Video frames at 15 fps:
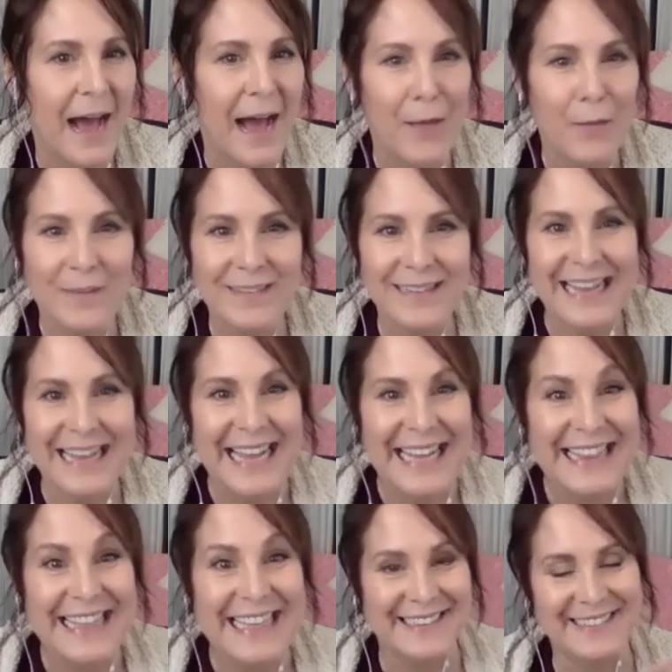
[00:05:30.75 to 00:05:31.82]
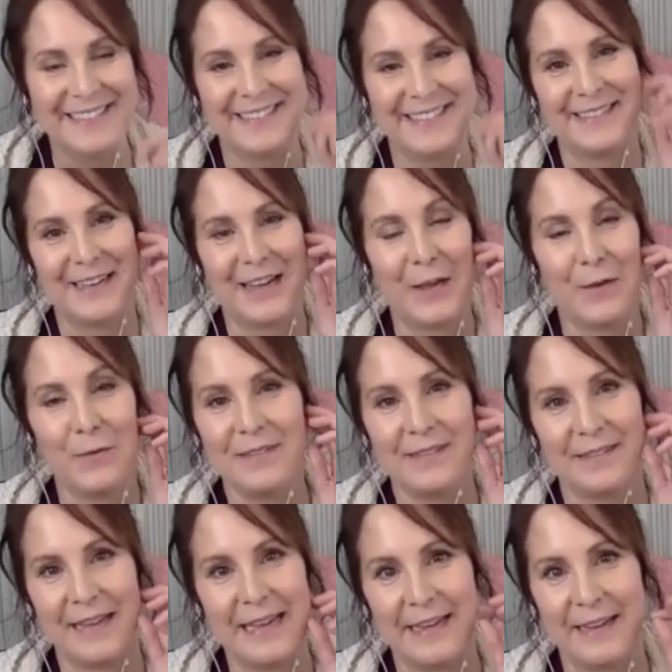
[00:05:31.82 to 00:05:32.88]
I was an atheist. I was
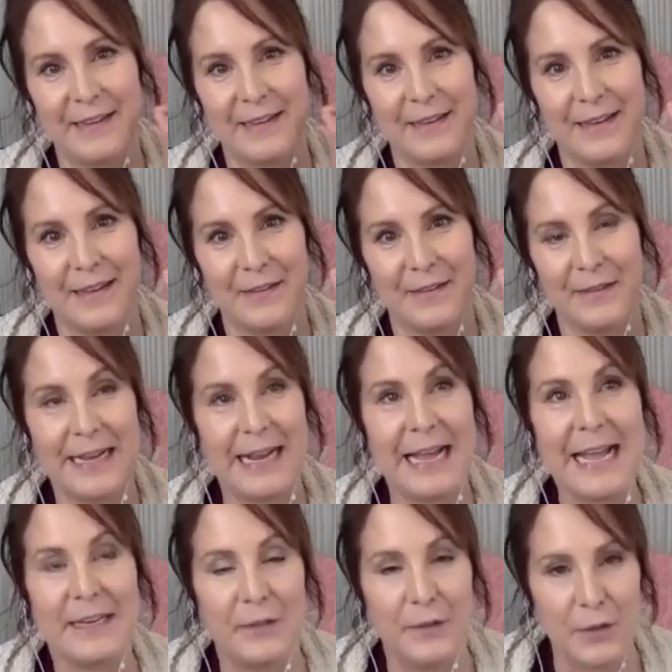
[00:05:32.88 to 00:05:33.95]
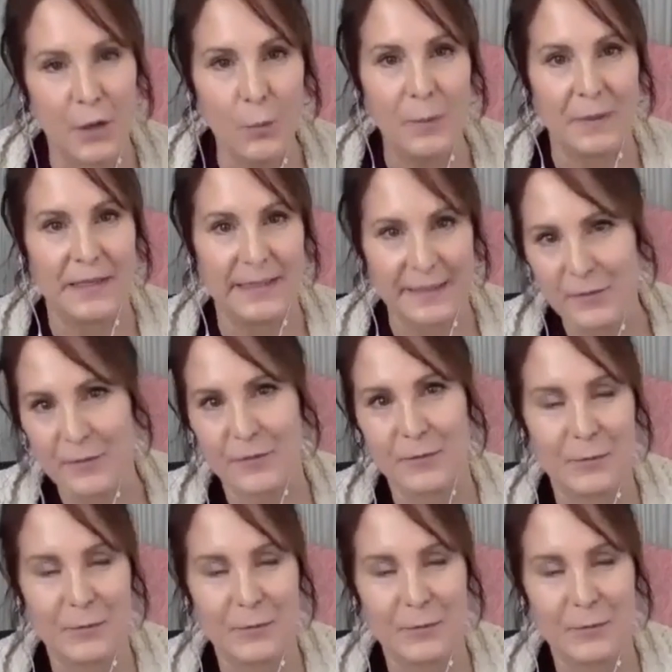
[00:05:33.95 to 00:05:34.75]
like I had no belief,